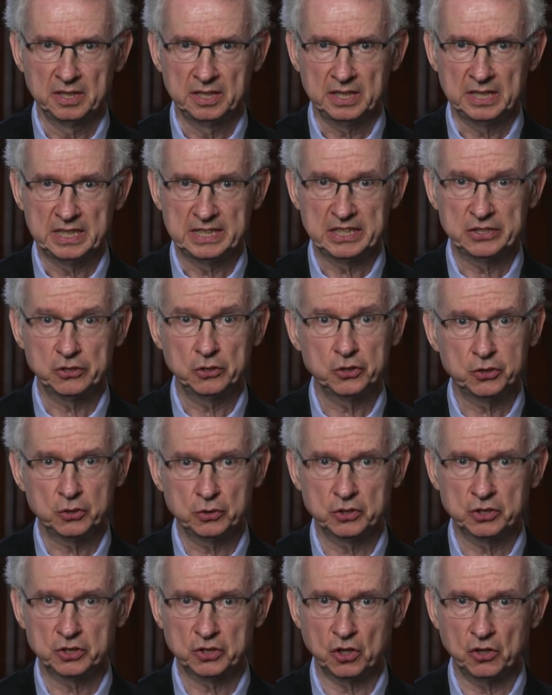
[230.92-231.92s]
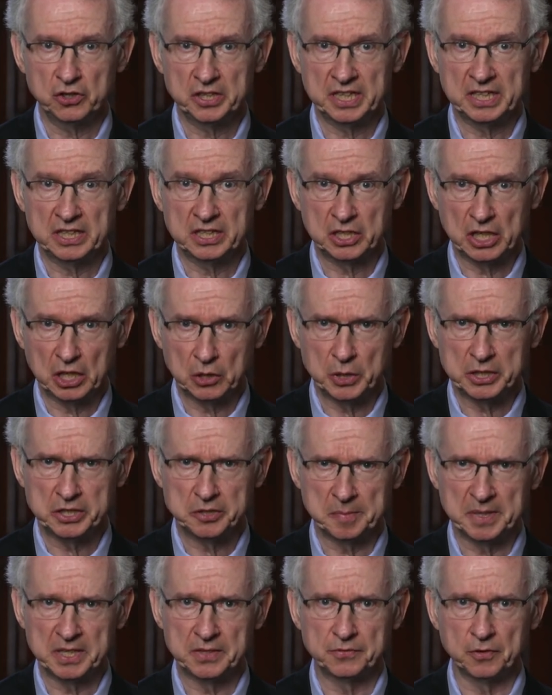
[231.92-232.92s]
It is also a strong
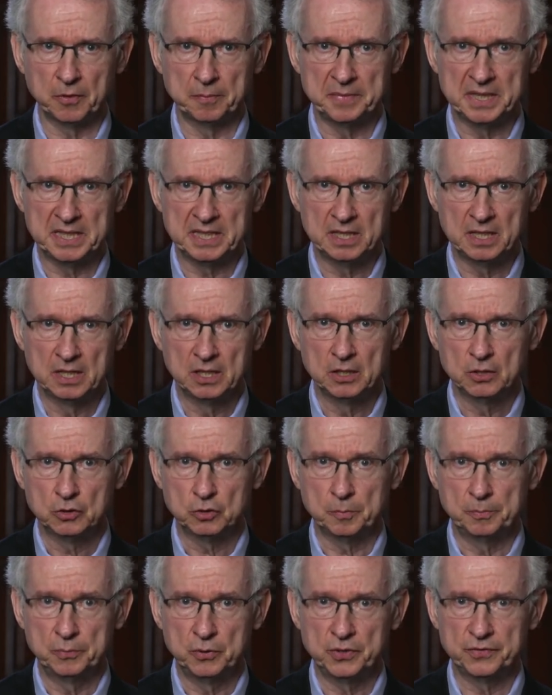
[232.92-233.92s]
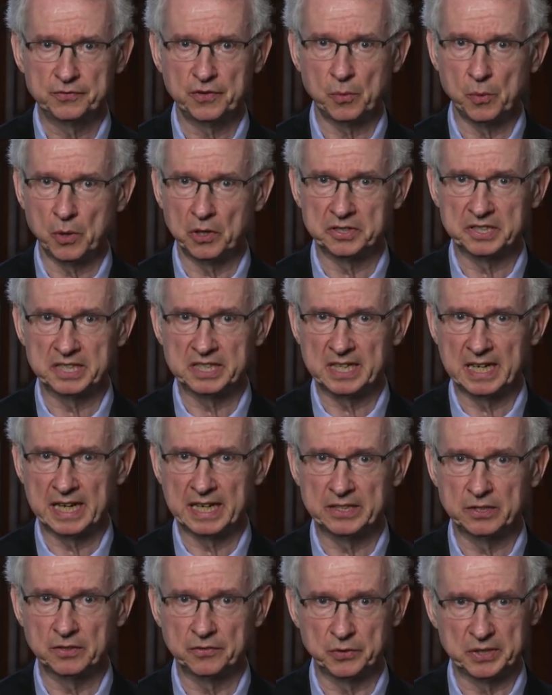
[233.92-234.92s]
encouragement for me to push forward this
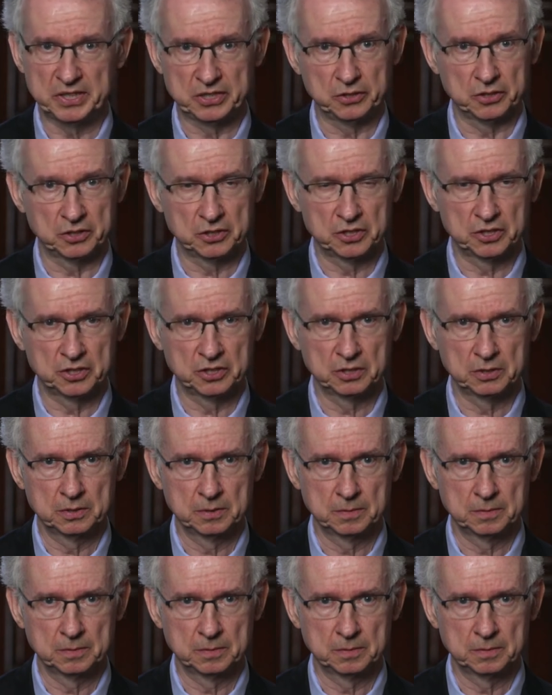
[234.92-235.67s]
line of research.